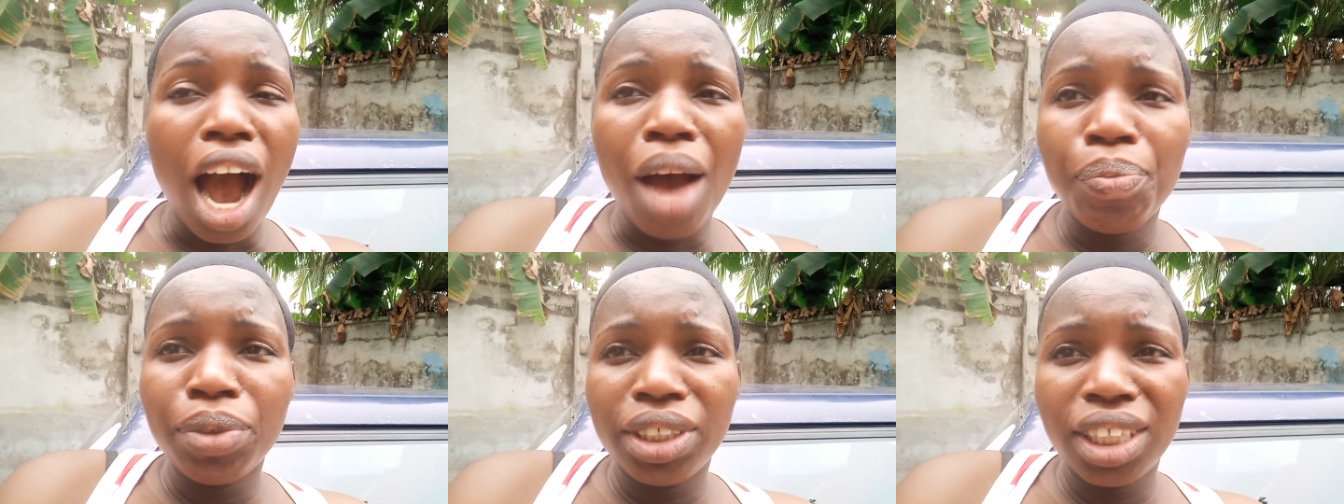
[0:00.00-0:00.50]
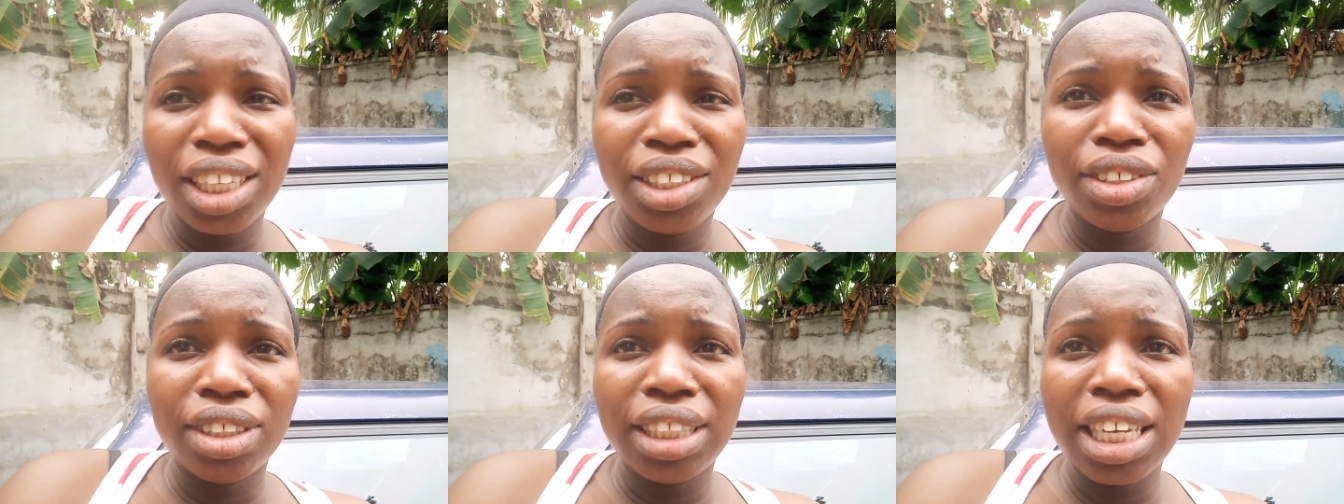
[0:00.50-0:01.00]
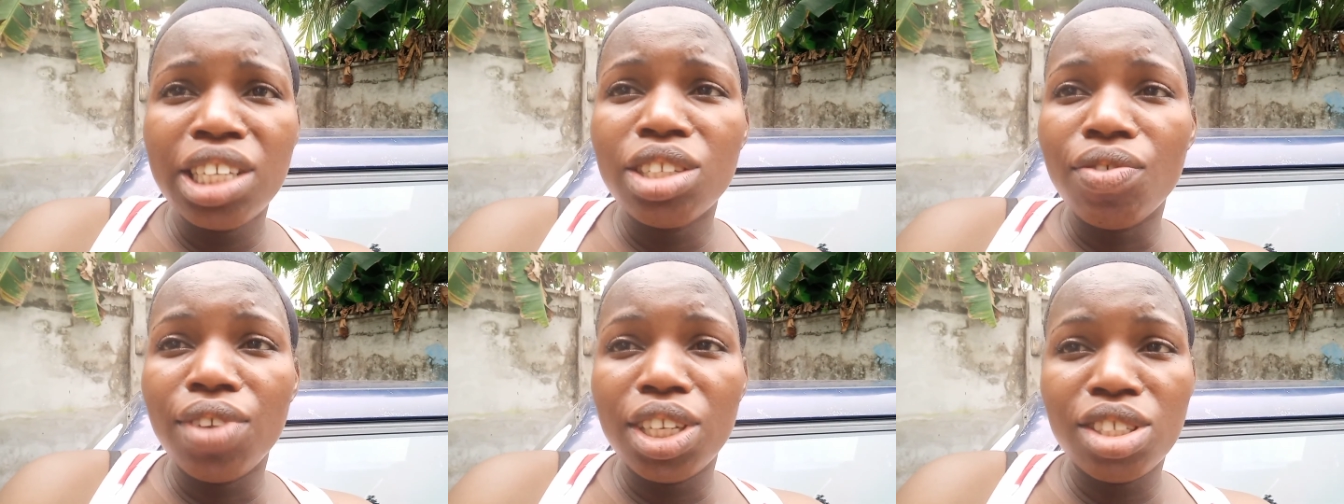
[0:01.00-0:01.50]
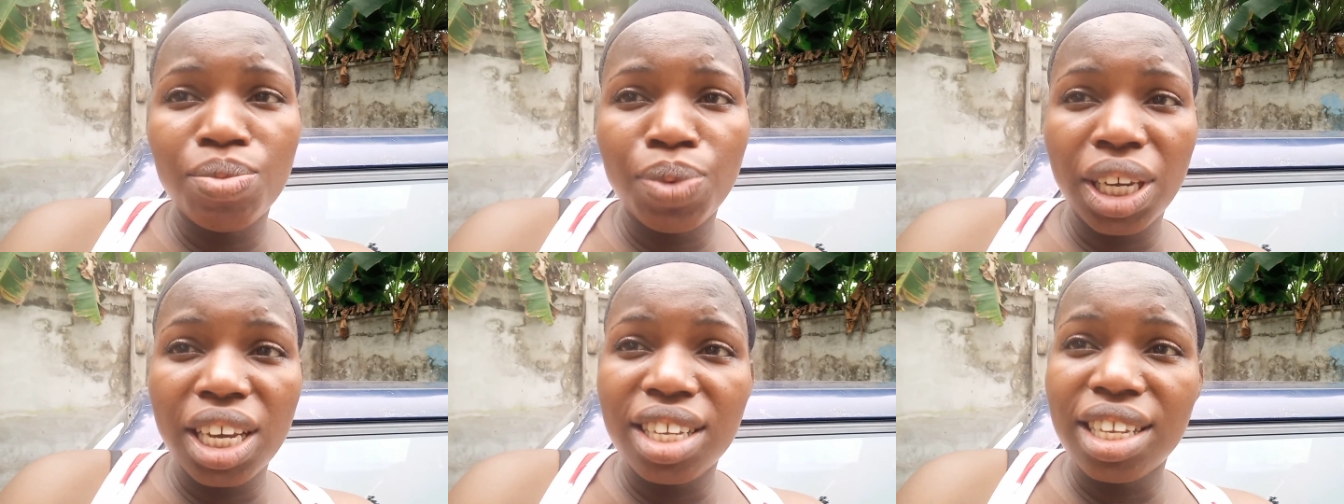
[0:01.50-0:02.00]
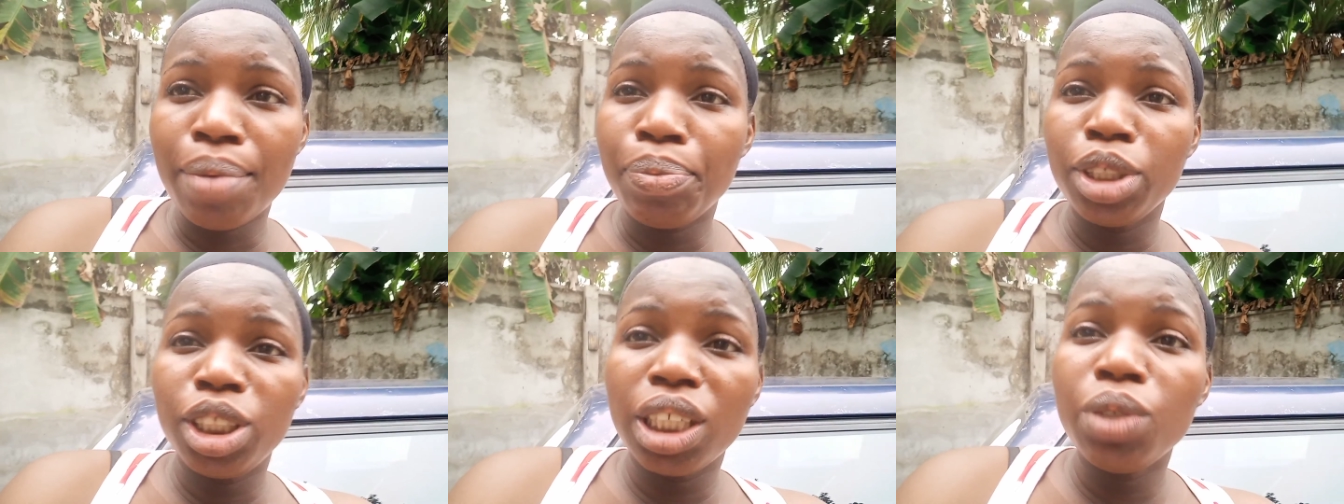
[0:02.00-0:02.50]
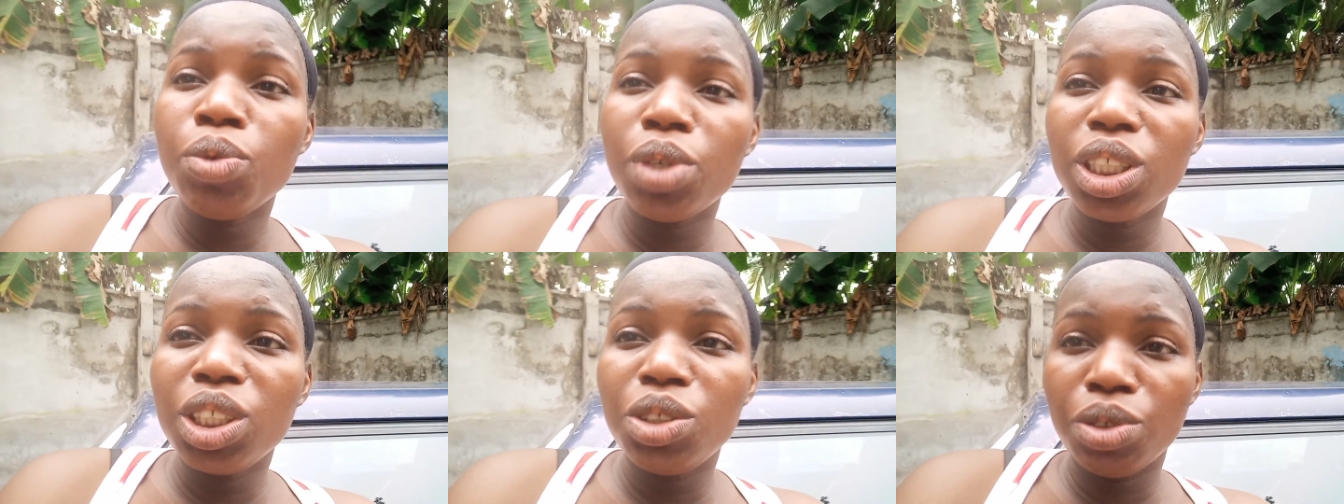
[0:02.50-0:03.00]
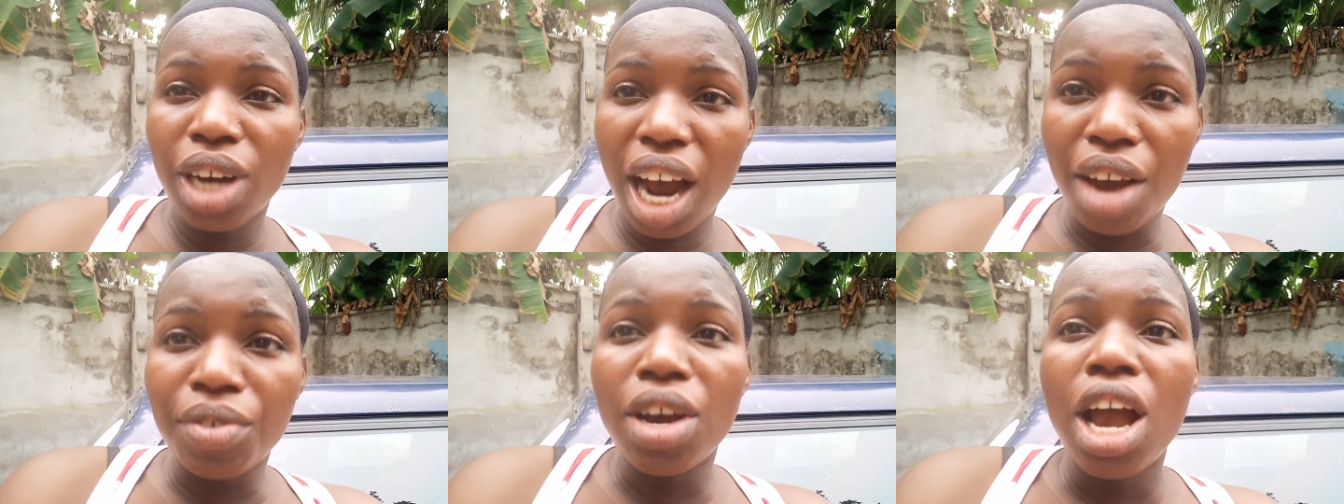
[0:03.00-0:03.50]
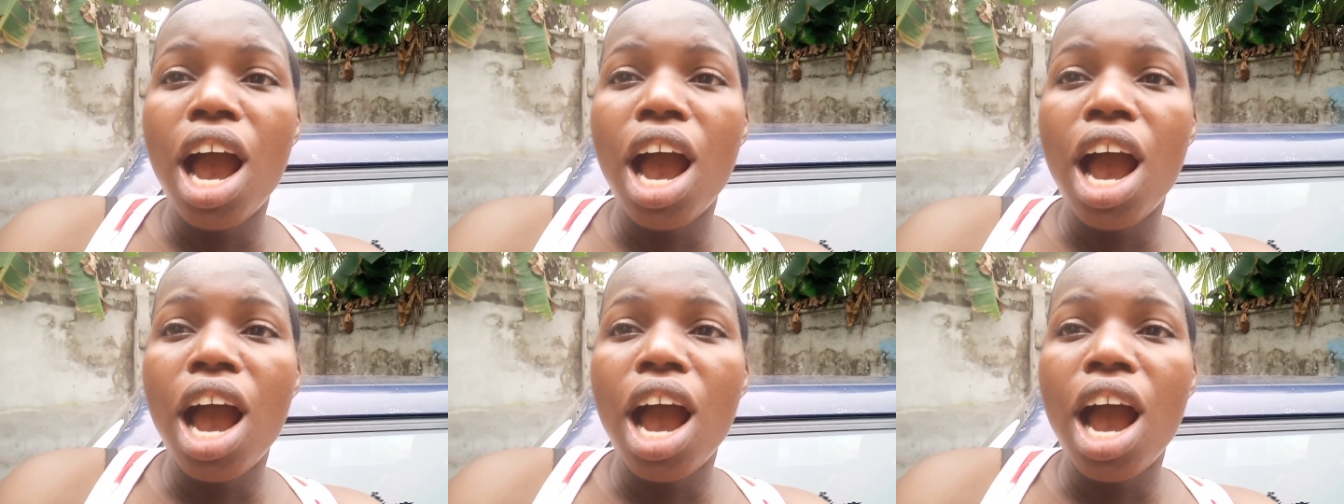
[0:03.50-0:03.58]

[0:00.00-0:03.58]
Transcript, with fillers: Appreciate your days of little beginning. Appreciate what you have.